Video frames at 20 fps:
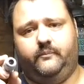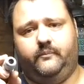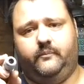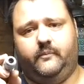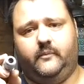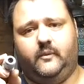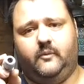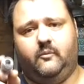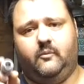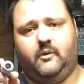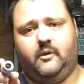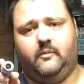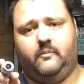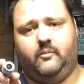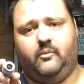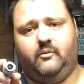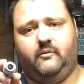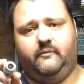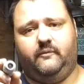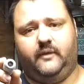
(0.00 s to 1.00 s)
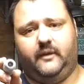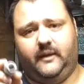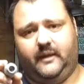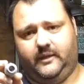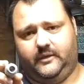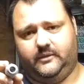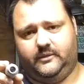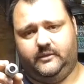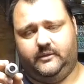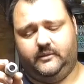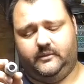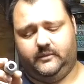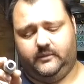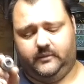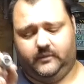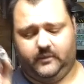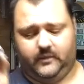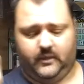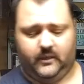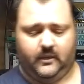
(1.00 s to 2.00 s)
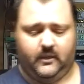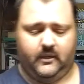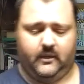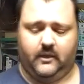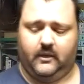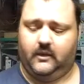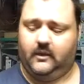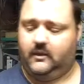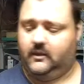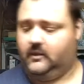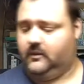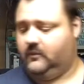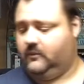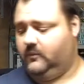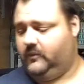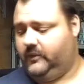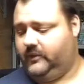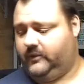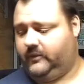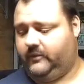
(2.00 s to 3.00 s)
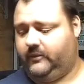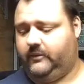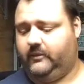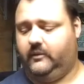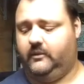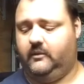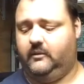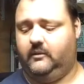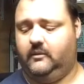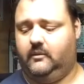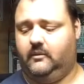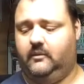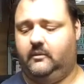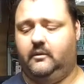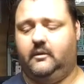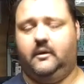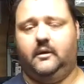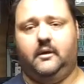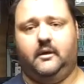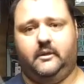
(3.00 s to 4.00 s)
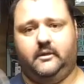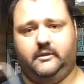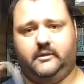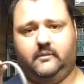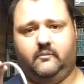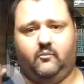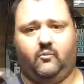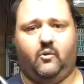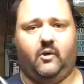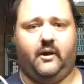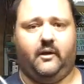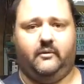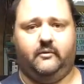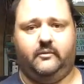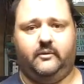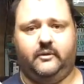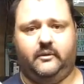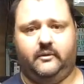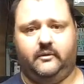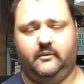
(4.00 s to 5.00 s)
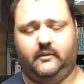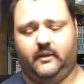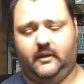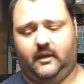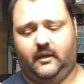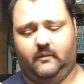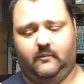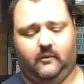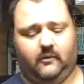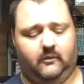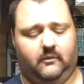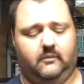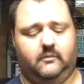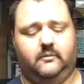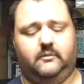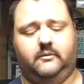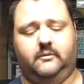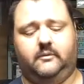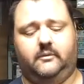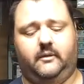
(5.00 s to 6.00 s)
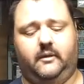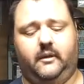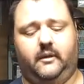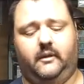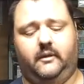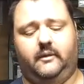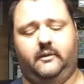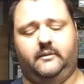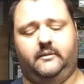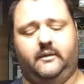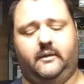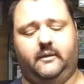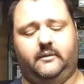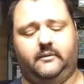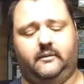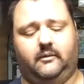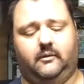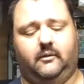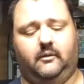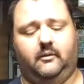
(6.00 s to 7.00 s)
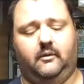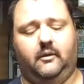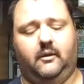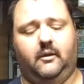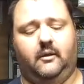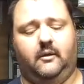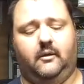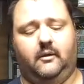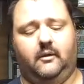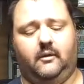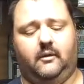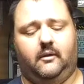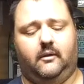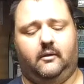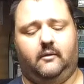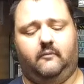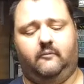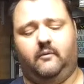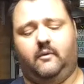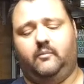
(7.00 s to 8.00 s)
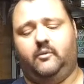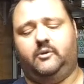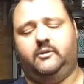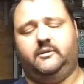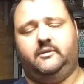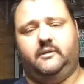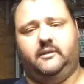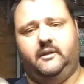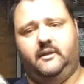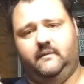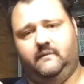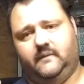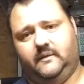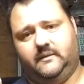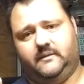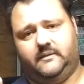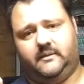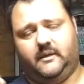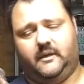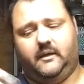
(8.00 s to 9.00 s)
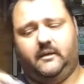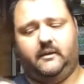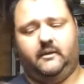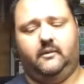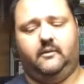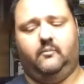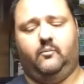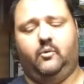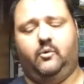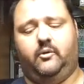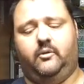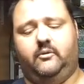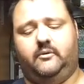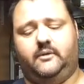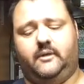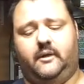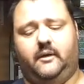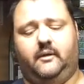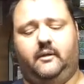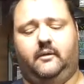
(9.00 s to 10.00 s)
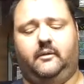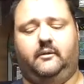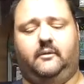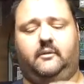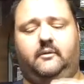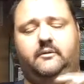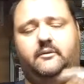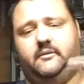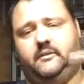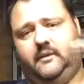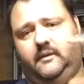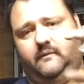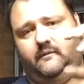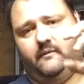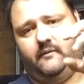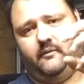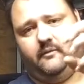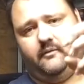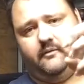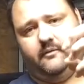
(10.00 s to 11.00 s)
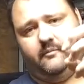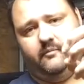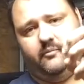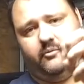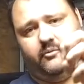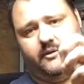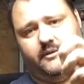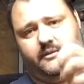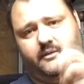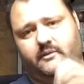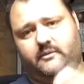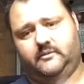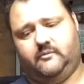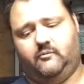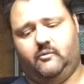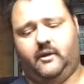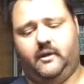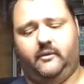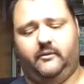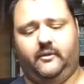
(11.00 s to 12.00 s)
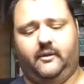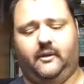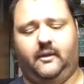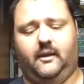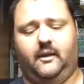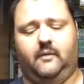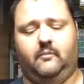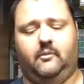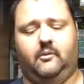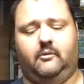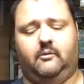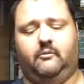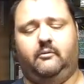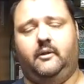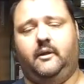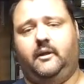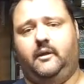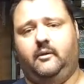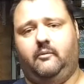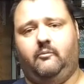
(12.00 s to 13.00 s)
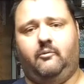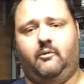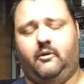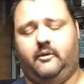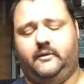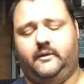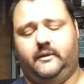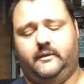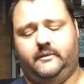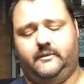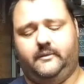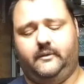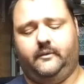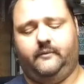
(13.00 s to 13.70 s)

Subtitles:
waterproof connections with some round cable, and this has a little rubber sleeve inside, and the more you tighten it, the sleeve compresses around the cable, creating a watertight seal.